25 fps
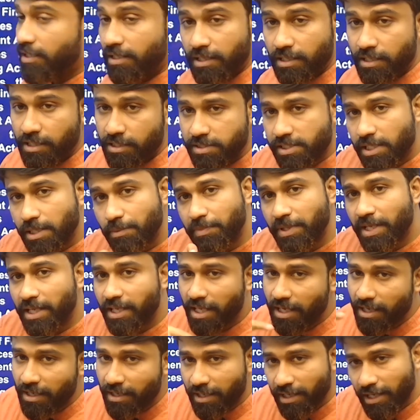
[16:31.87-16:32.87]
CBI
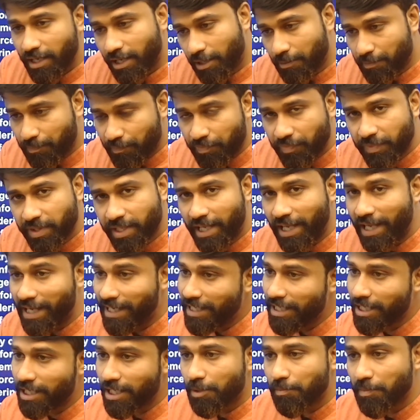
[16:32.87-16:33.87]
can take up any
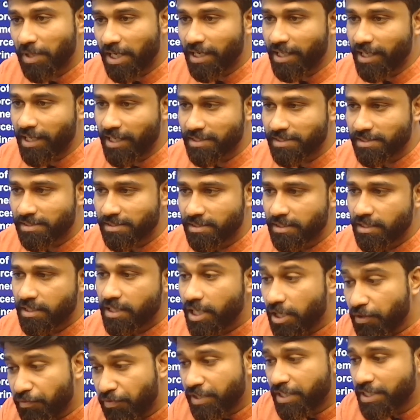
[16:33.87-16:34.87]
criminal case
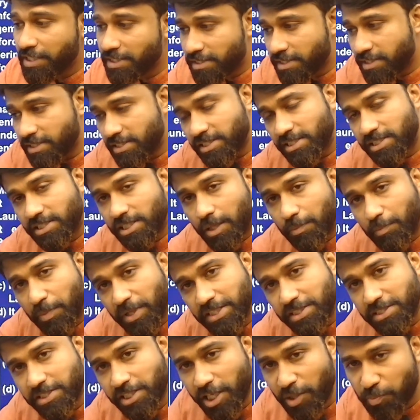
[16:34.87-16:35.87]
if it is registered by
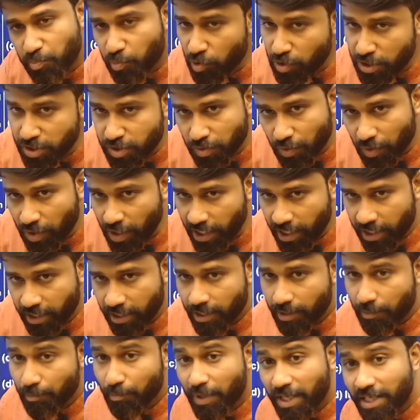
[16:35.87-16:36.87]
state police only,
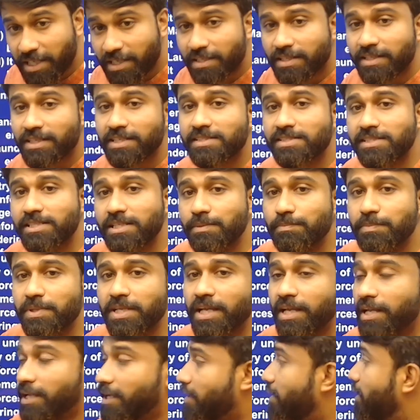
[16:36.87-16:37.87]
but the
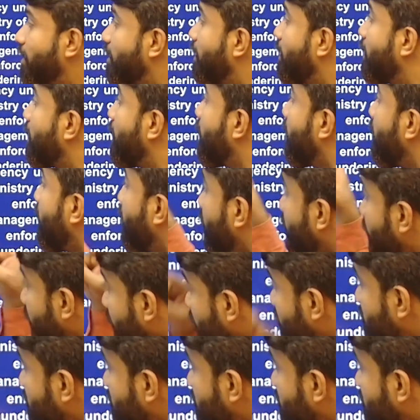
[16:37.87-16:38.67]
CBI is